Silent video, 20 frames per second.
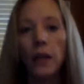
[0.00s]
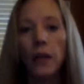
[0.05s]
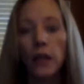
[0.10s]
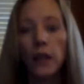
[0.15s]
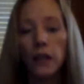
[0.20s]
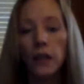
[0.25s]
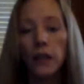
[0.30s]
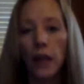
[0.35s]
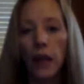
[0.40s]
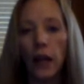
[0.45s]

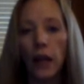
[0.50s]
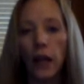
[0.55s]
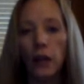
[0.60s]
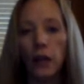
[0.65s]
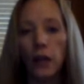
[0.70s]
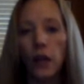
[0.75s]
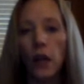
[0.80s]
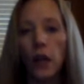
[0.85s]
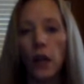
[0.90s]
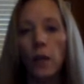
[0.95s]
At this
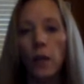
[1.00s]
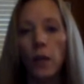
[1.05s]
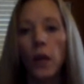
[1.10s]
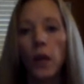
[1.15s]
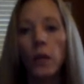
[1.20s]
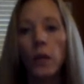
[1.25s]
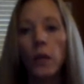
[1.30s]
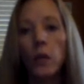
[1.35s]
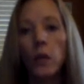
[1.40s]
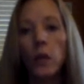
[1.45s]
stage,
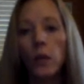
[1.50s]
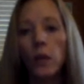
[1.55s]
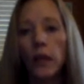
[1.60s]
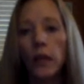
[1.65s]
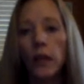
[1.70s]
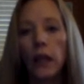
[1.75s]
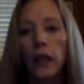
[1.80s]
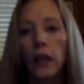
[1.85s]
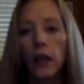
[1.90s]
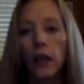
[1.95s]
people
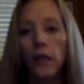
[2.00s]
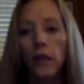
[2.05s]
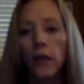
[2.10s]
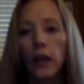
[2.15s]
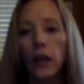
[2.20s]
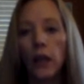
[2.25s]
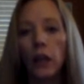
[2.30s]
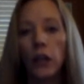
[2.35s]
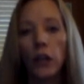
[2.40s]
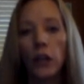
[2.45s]

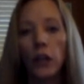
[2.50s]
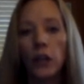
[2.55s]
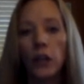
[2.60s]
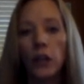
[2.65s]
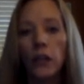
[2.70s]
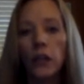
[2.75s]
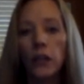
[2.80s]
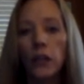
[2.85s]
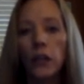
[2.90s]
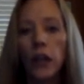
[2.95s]
believe that a
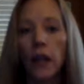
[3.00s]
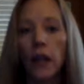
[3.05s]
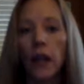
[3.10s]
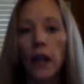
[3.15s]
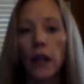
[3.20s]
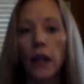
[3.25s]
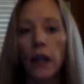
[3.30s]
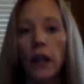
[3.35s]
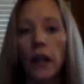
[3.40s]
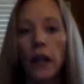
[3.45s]
good
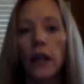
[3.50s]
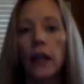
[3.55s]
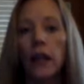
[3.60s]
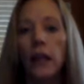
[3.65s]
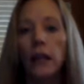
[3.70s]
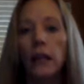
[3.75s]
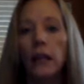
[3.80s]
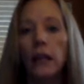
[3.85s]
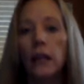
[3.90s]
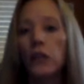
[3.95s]
society
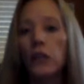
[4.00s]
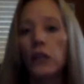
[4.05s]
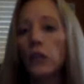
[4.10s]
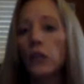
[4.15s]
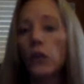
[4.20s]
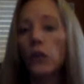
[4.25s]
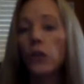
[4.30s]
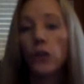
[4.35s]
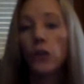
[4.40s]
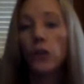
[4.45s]
is a
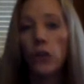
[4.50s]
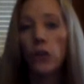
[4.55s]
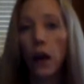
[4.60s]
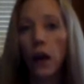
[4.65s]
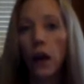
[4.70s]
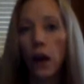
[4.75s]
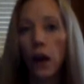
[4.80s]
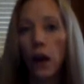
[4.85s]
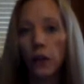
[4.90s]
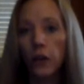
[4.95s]

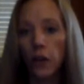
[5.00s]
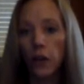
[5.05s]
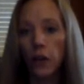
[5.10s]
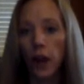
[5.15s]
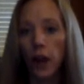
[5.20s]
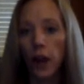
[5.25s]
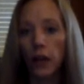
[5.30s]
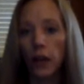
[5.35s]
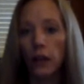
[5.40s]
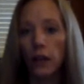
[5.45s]
social
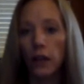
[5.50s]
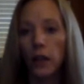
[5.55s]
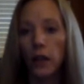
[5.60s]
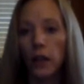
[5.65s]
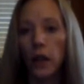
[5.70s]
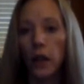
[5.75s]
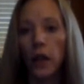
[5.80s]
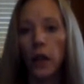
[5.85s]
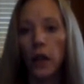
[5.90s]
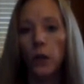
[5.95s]
contract
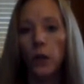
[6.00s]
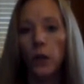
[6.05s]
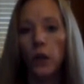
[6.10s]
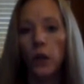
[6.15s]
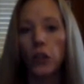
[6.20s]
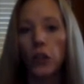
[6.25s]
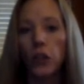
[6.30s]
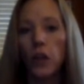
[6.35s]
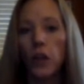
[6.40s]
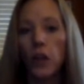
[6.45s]

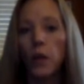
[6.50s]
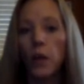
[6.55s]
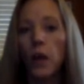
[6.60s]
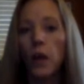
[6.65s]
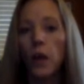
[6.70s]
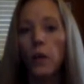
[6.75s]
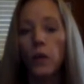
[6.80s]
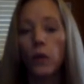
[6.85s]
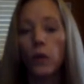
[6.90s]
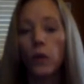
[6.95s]
in which
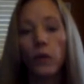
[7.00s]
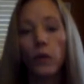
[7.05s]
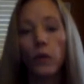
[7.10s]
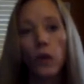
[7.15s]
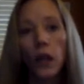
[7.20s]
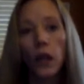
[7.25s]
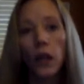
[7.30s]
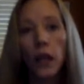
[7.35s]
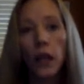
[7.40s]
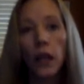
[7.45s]
people
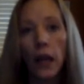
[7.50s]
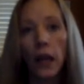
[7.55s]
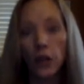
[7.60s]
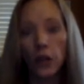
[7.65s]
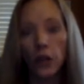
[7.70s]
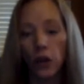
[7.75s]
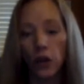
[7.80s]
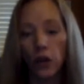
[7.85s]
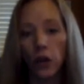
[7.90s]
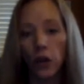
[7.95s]

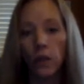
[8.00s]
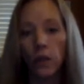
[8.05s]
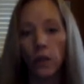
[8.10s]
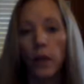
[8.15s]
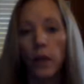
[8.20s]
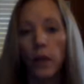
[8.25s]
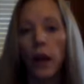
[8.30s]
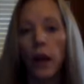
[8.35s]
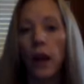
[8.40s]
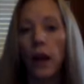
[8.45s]
freely
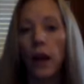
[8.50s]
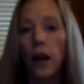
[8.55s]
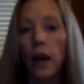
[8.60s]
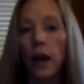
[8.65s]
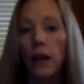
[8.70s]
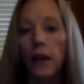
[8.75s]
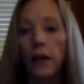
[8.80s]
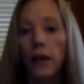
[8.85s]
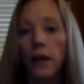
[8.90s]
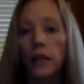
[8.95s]
enter,
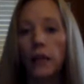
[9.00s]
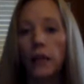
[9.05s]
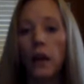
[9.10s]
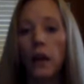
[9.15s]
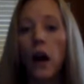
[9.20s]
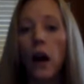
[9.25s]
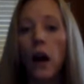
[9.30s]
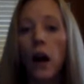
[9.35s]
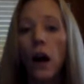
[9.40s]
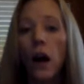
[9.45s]
and
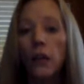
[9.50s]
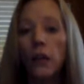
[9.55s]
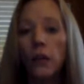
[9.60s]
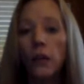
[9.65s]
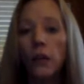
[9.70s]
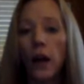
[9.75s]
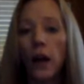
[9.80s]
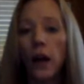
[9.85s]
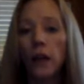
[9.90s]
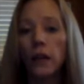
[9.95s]
it's a
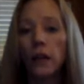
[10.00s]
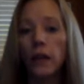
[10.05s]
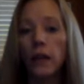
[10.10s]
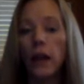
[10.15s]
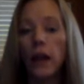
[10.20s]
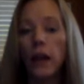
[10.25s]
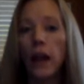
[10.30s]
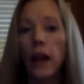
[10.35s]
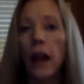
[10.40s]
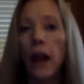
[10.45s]

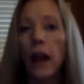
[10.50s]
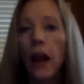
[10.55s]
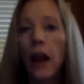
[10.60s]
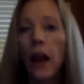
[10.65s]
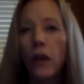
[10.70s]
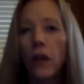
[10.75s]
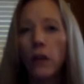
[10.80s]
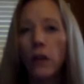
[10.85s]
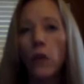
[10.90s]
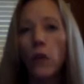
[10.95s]
contract that
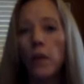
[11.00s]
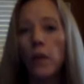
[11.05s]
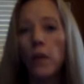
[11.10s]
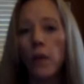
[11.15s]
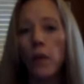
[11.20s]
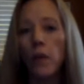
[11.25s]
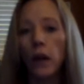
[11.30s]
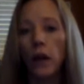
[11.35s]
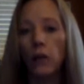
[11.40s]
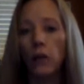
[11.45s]

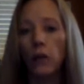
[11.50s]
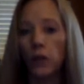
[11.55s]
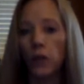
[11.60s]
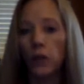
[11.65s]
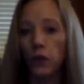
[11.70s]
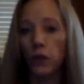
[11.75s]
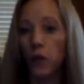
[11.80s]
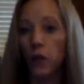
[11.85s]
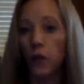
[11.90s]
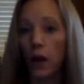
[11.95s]
everyone
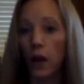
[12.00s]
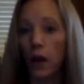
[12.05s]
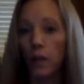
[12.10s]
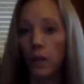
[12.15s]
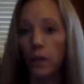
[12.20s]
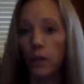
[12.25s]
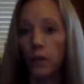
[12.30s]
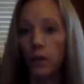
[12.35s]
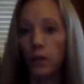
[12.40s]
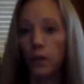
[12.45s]
benefits
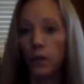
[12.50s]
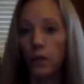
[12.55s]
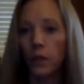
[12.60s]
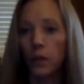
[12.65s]
from.